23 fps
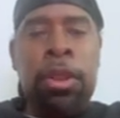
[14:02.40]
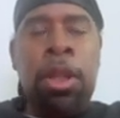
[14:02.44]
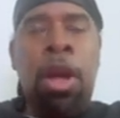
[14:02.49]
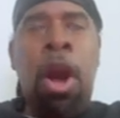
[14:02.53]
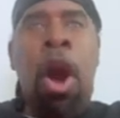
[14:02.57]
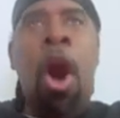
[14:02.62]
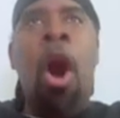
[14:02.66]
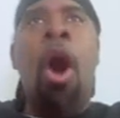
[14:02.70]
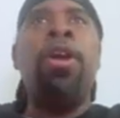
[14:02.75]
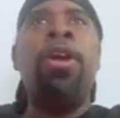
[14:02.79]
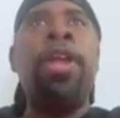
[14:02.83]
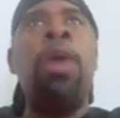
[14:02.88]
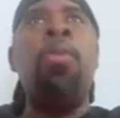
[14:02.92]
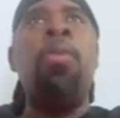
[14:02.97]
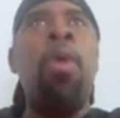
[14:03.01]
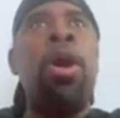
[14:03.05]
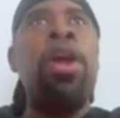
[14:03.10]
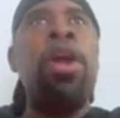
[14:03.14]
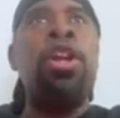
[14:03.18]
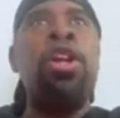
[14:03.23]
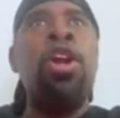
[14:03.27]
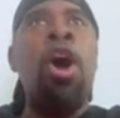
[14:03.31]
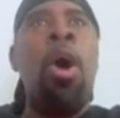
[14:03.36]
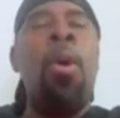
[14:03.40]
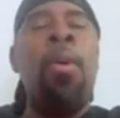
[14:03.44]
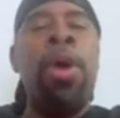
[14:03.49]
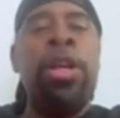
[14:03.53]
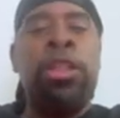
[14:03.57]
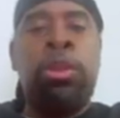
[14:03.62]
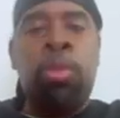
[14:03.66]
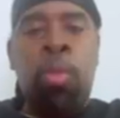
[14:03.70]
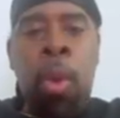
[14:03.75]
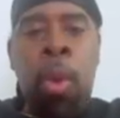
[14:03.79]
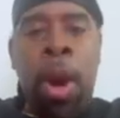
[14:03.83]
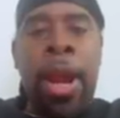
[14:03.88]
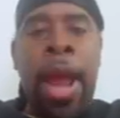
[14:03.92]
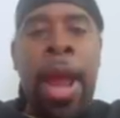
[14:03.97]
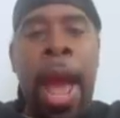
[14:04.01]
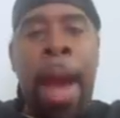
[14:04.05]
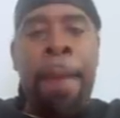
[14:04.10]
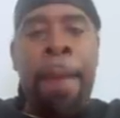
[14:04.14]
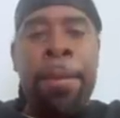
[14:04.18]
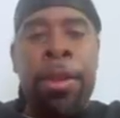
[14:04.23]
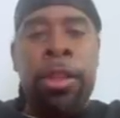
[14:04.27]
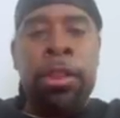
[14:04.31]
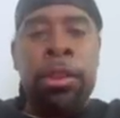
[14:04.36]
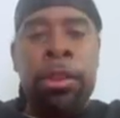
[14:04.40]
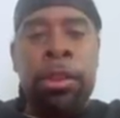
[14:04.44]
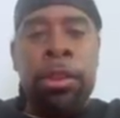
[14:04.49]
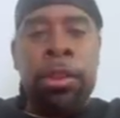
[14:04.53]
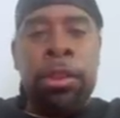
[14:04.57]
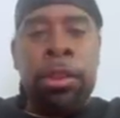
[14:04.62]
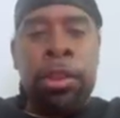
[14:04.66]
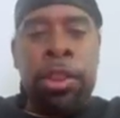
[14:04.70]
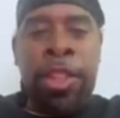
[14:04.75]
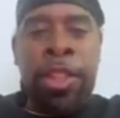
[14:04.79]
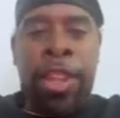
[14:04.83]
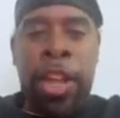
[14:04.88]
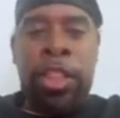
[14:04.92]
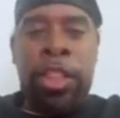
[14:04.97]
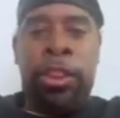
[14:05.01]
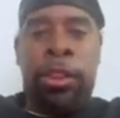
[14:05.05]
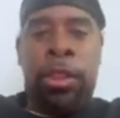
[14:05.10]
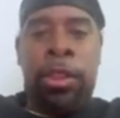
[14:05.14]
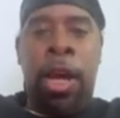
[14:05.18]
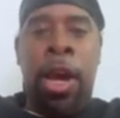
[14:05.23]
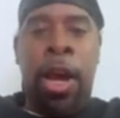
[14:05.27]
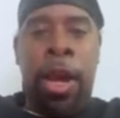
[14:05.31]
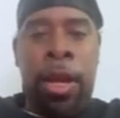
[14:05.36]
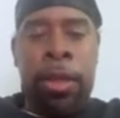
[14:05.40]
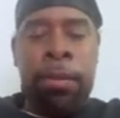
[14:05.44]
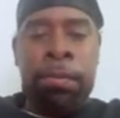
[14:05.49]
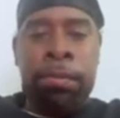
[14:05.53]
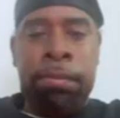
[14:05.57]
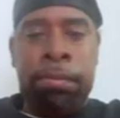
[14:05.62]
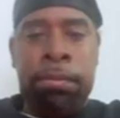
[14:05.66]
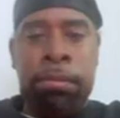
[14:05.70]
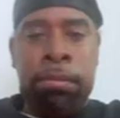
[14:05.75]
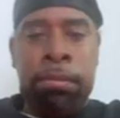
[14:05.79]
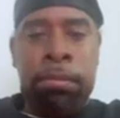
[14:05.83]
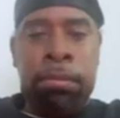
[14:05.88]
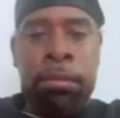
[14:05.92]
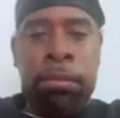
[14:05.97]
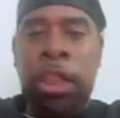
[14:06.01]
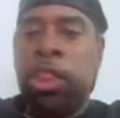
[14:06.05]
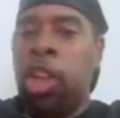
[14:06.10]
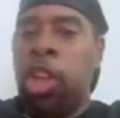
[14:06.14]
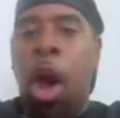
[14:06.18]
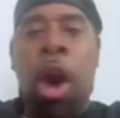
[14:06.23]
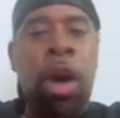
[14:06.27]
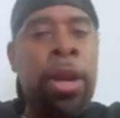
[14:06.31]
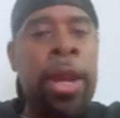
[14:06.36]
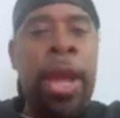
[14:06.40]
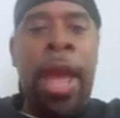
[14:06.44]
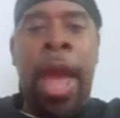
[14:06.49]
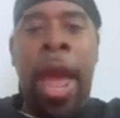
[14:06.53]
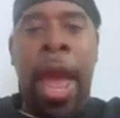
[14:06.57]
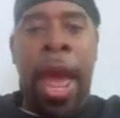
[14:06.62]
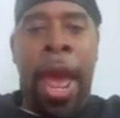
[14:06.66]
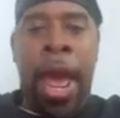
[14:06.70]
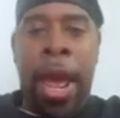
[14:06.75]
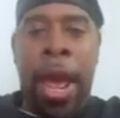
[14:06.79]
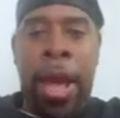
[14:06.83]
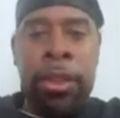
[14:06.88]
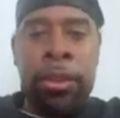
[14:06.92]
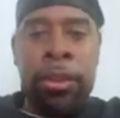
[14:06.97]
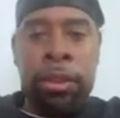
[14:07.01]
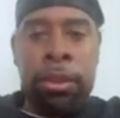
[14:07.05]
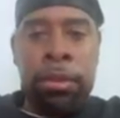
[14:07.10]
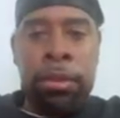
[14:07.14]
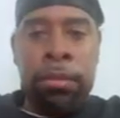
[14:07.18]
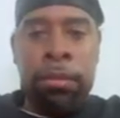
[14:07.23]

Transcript: All they want to know is what happened to their son. That's all they ask.